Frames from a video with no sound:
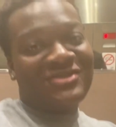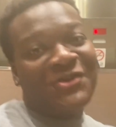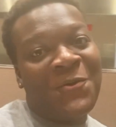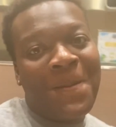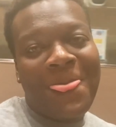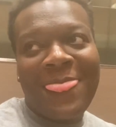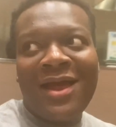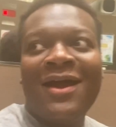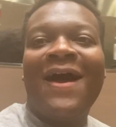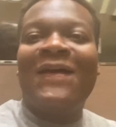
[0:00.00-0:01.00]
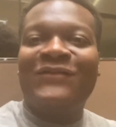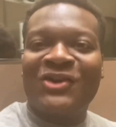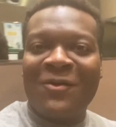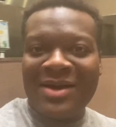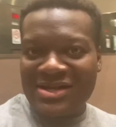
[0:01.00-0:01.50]
So I'm gonna
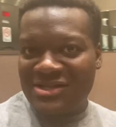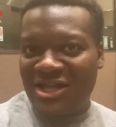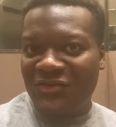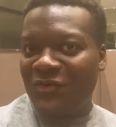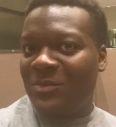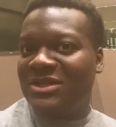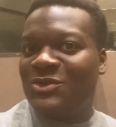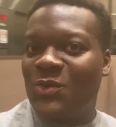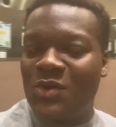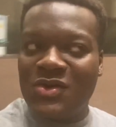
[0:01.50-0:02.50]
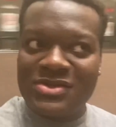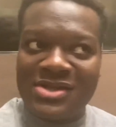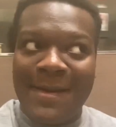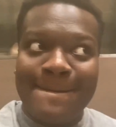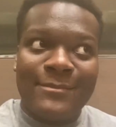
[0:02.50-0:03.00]
go back to the other room with the
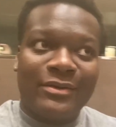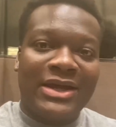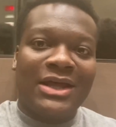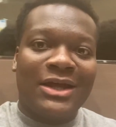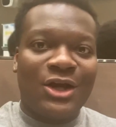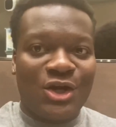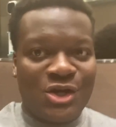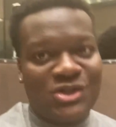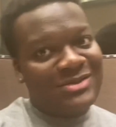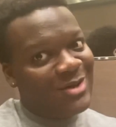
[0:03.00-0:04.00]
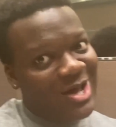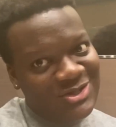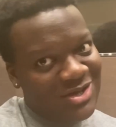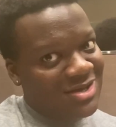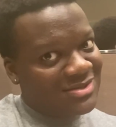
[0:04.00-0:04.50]
walls and bring her some
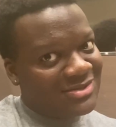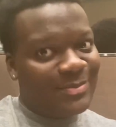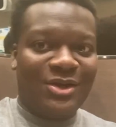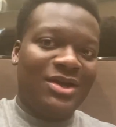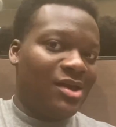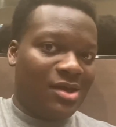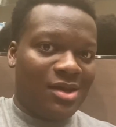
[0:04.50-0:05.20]
hot sauce. Great.